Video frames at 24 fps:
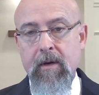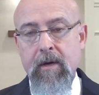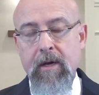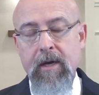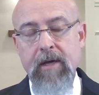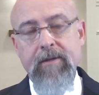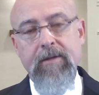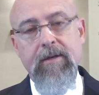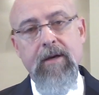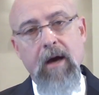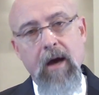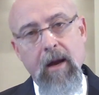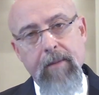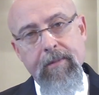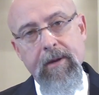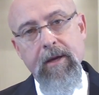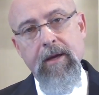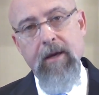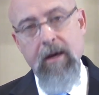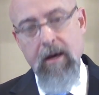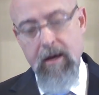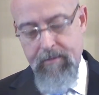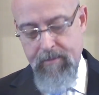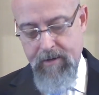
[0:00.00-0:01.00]
Is God
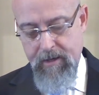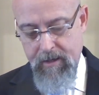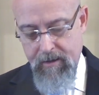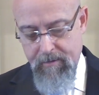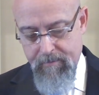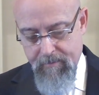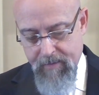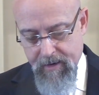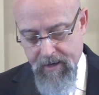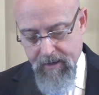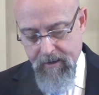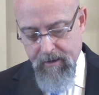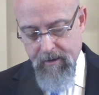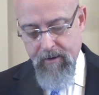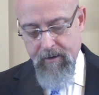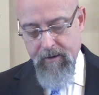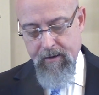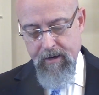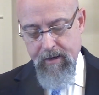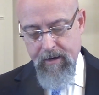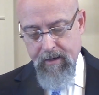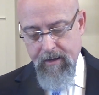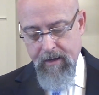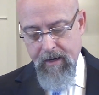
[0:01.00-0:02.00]
becoming
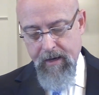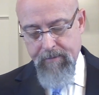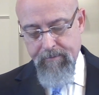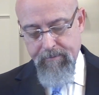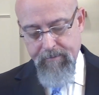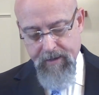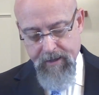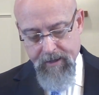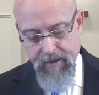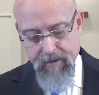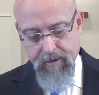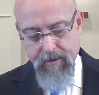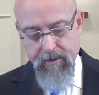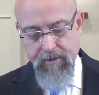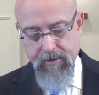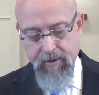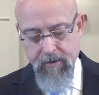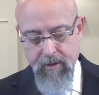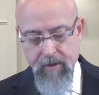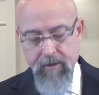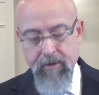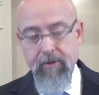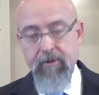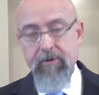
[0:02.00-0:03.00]
bigger and bigger in
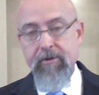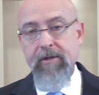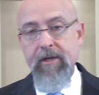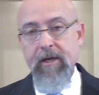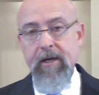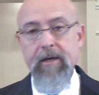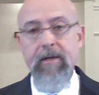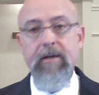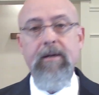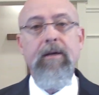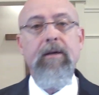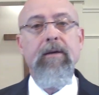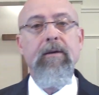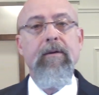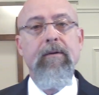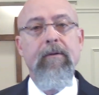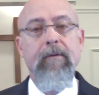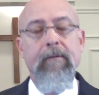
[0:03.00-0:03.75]
your understanding?